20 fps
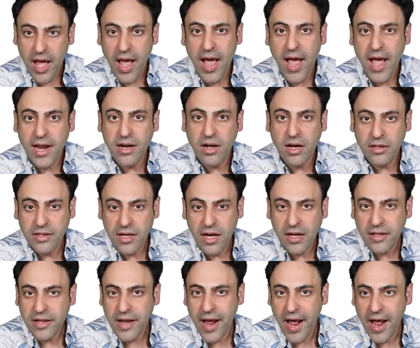And on the
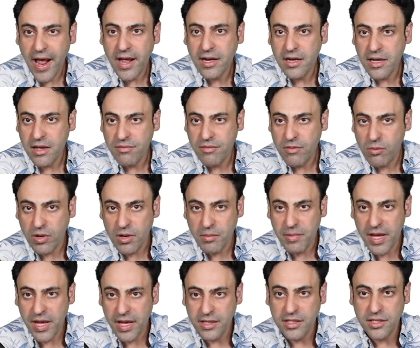other hand, if you want to
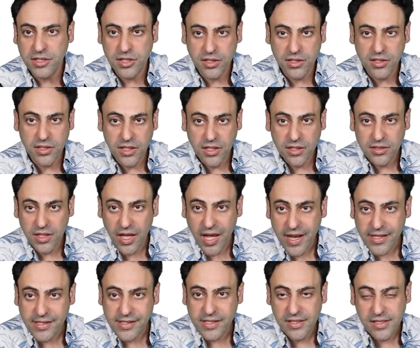pay attention to the
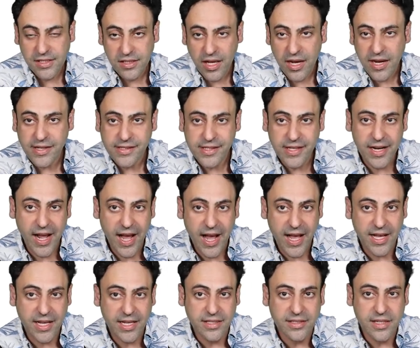glycine
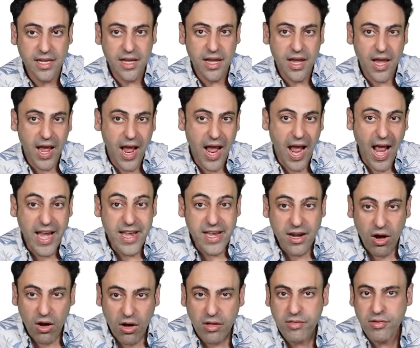has
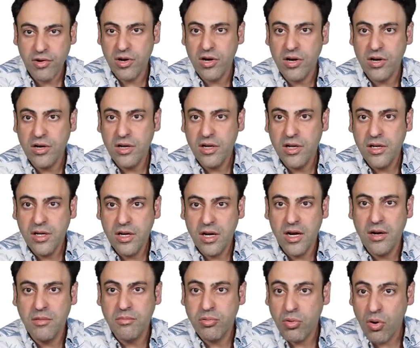another
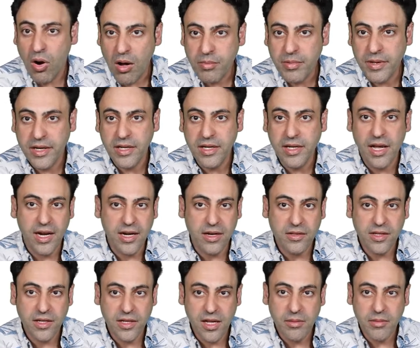property,
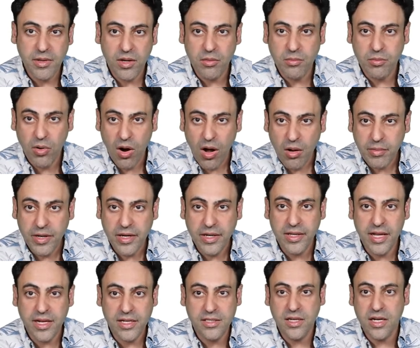another chemical property
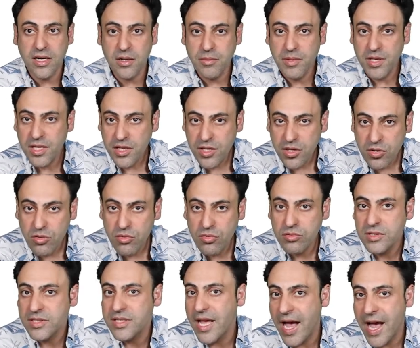that is going to be
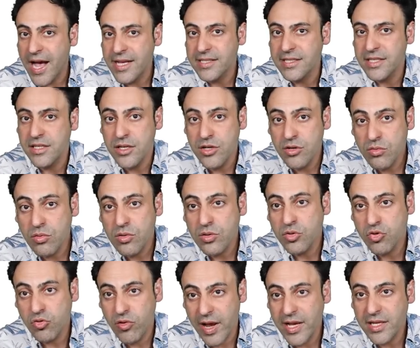used as a
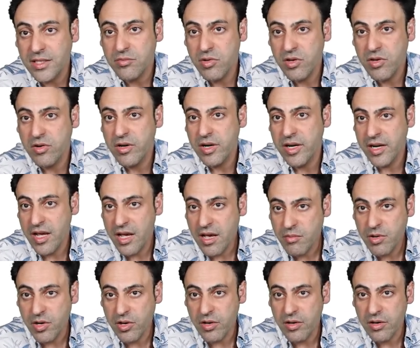neurotransmitter
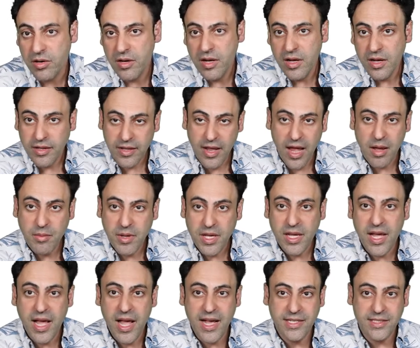inhibitor. That
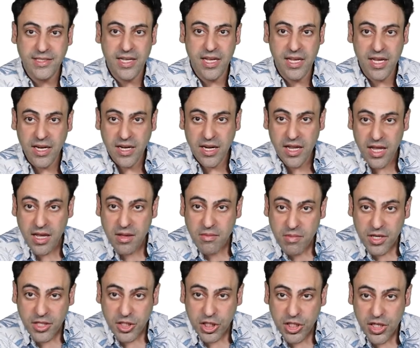means it has the
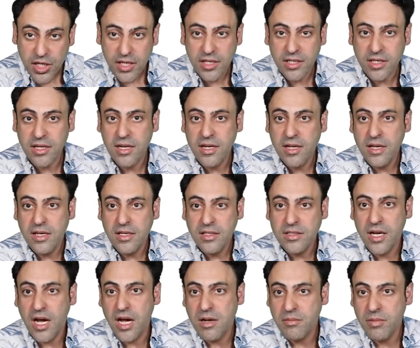inhibition
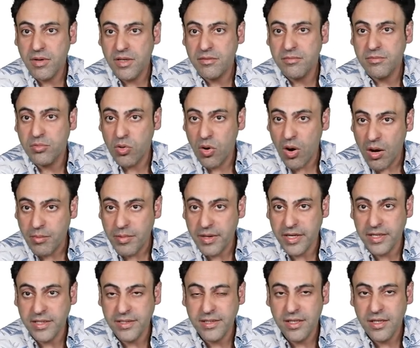type of
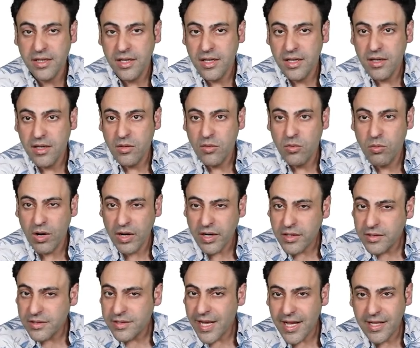properties. What
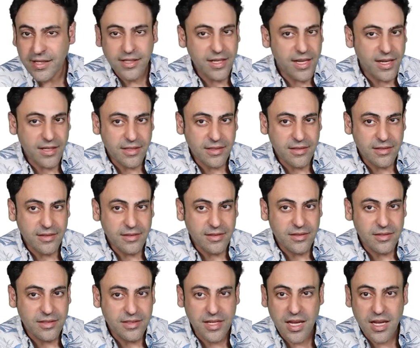else had that
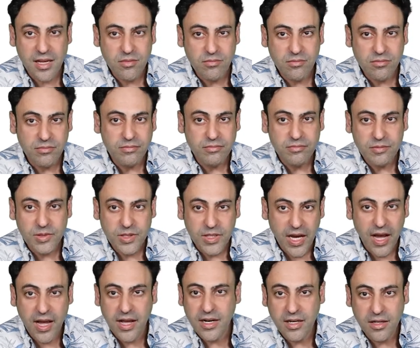same
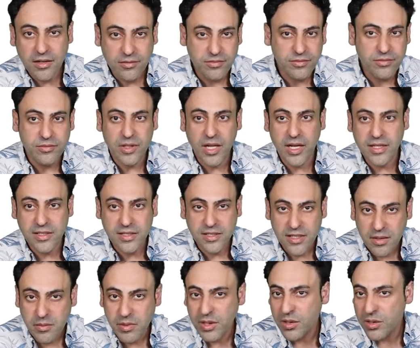kind of like
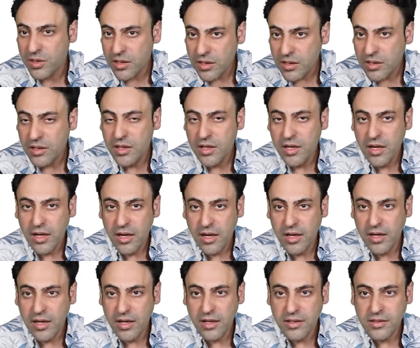similar
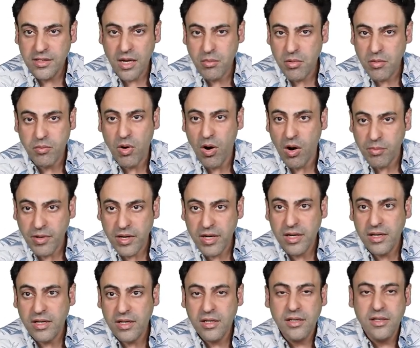type of
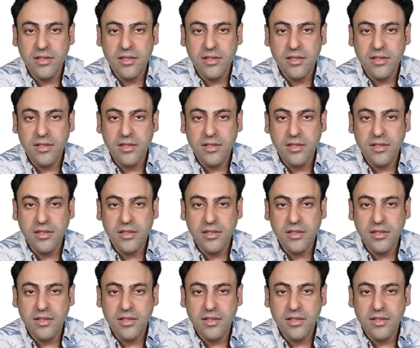property?